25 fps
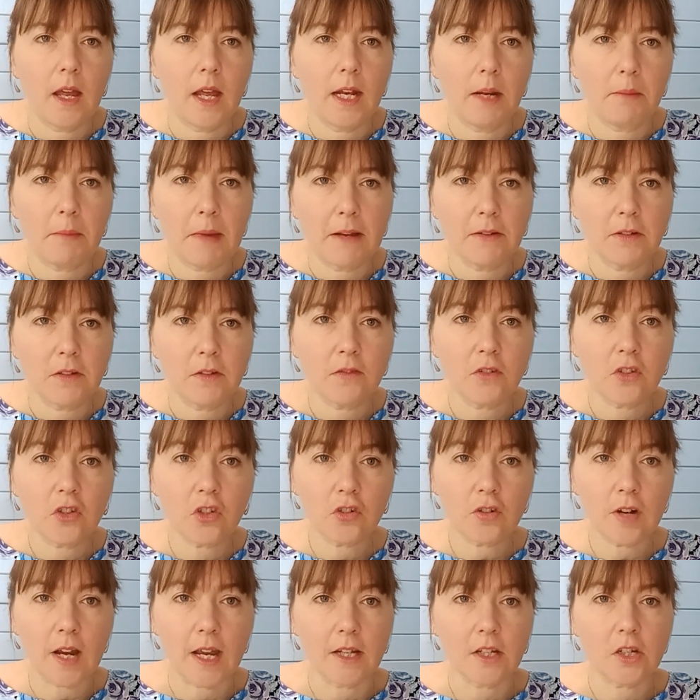an amount of
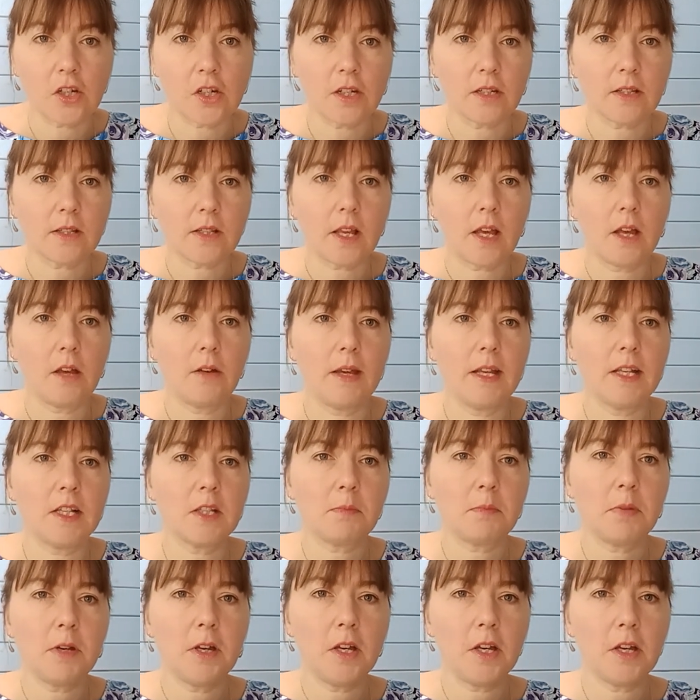stretch, so it's
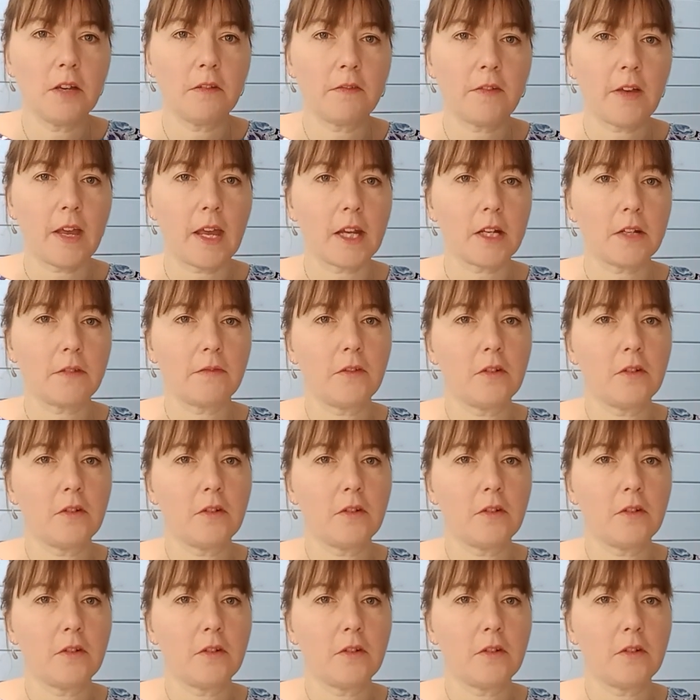perfect